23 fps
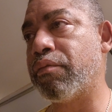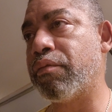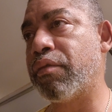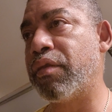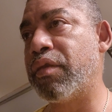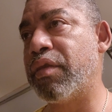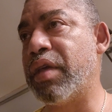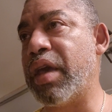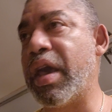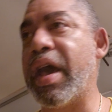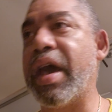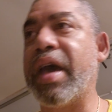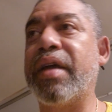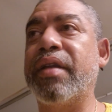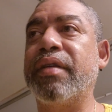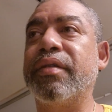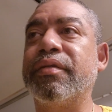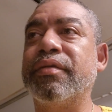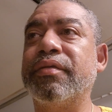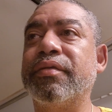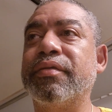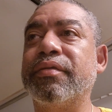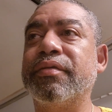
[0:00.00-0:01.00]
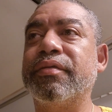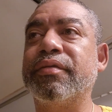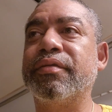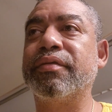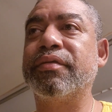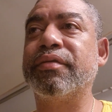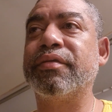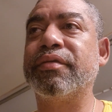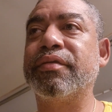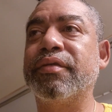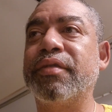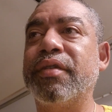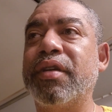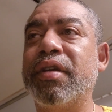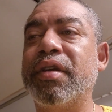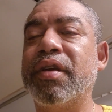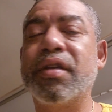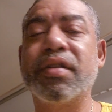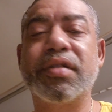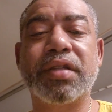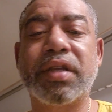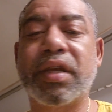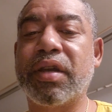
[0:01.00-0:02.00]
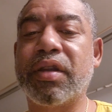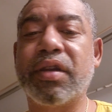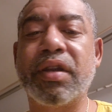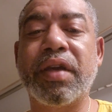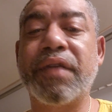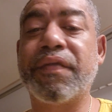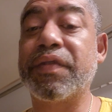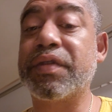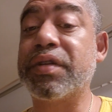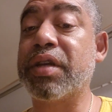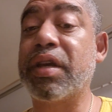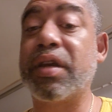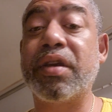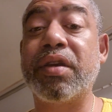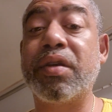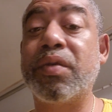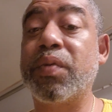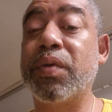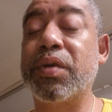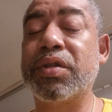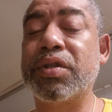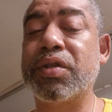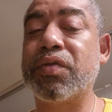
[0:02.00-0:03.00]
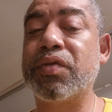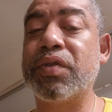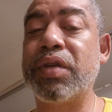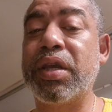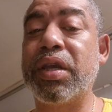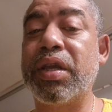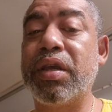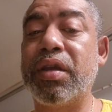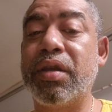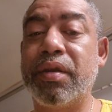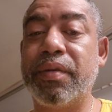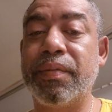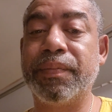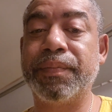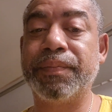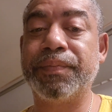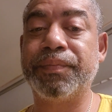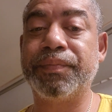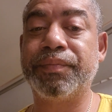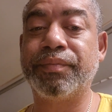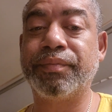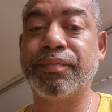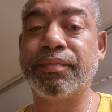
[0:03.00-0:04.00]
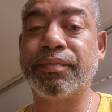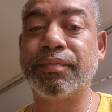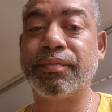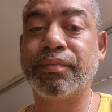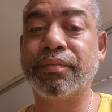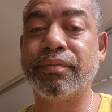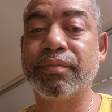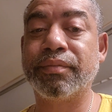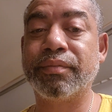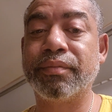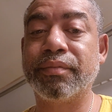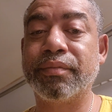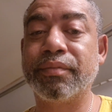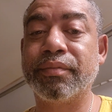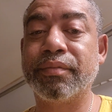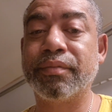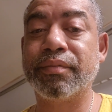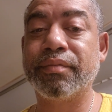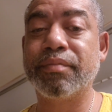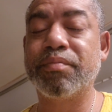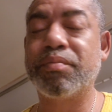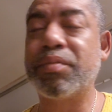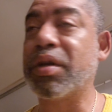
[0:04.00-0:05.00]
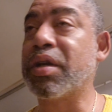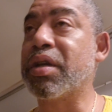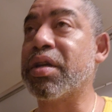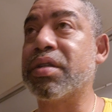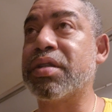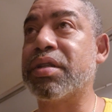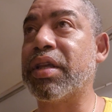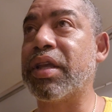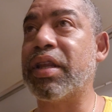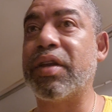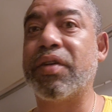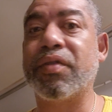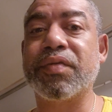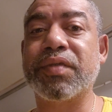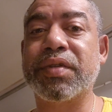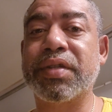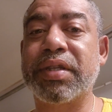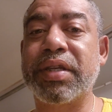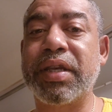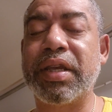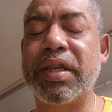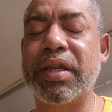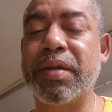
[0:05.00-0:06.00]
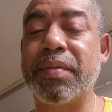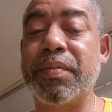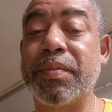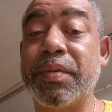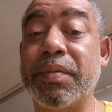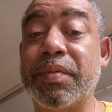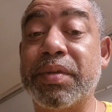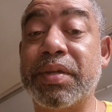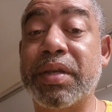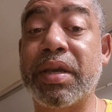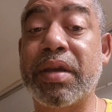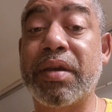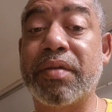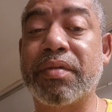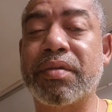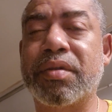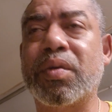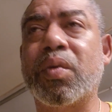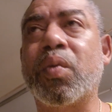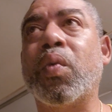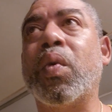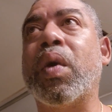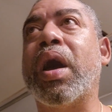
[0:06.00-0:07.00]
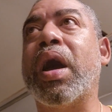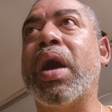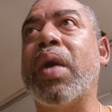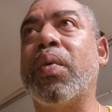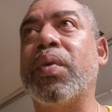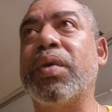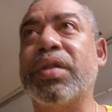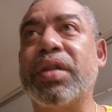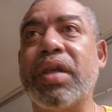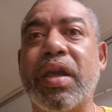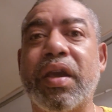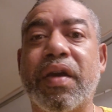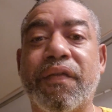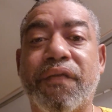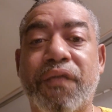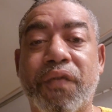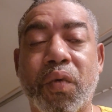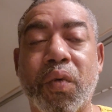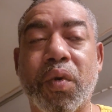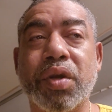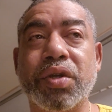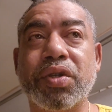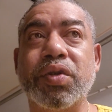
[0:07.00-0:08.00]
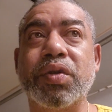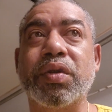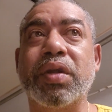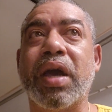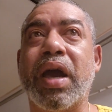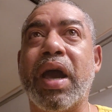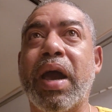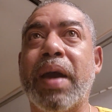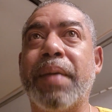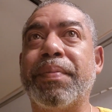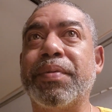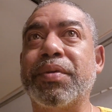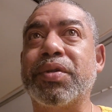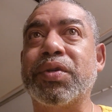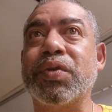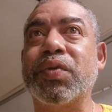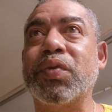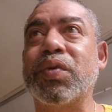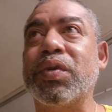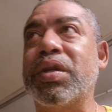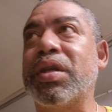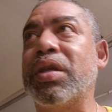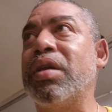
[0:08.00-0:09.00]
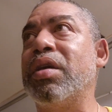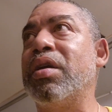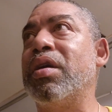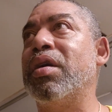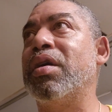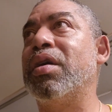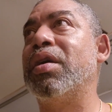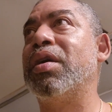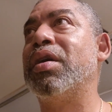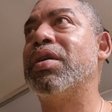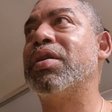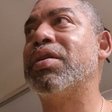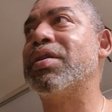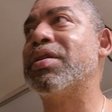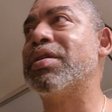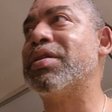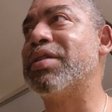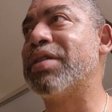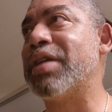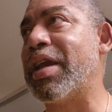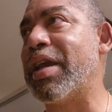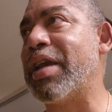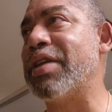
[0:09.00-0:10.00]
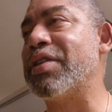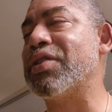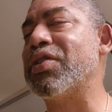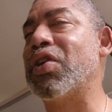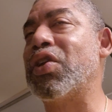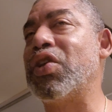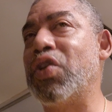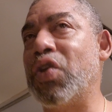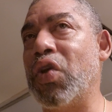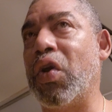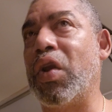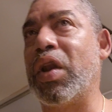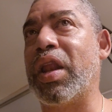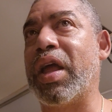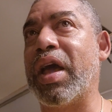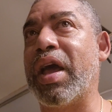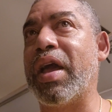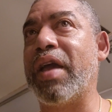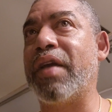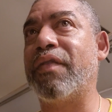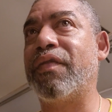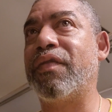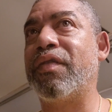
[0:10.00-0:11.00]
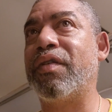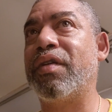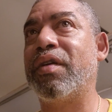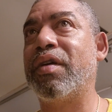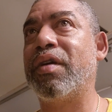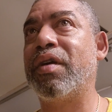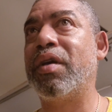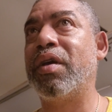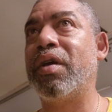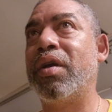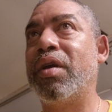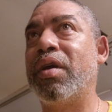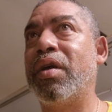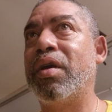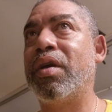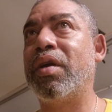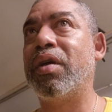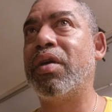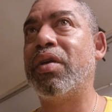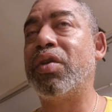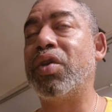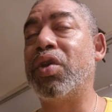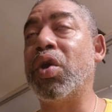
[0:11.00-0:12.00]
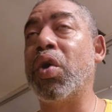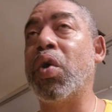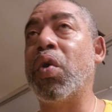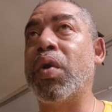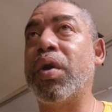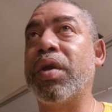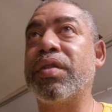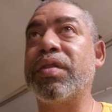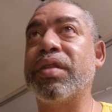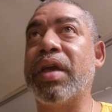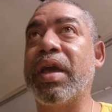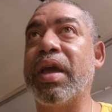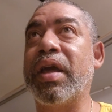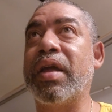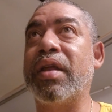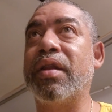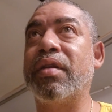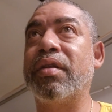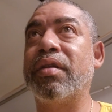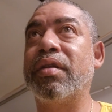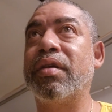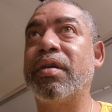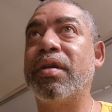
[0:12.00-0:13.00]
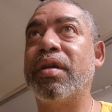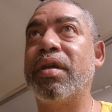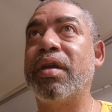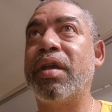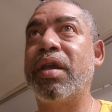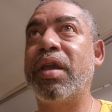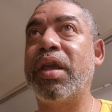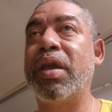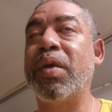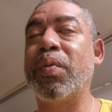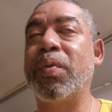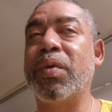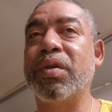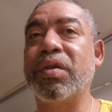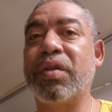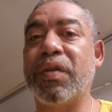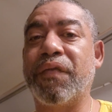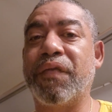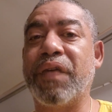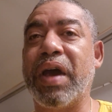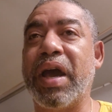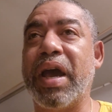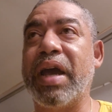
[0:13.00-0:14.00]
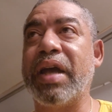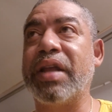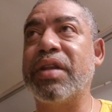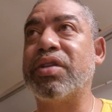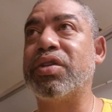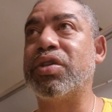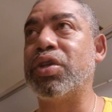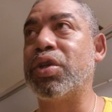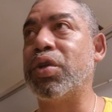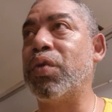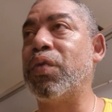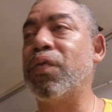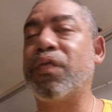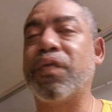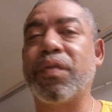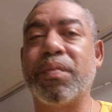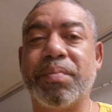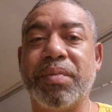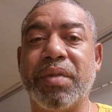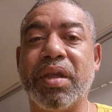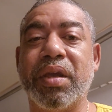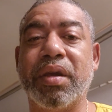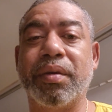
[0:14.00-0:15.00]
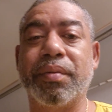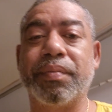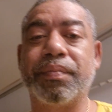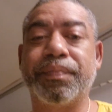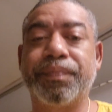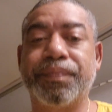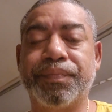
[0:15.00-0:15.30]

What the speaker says: that is they'll never tell you what you need because they don't see it in themselves. So why would they afford you the opportunity to change your life knowing that it will divide you from them?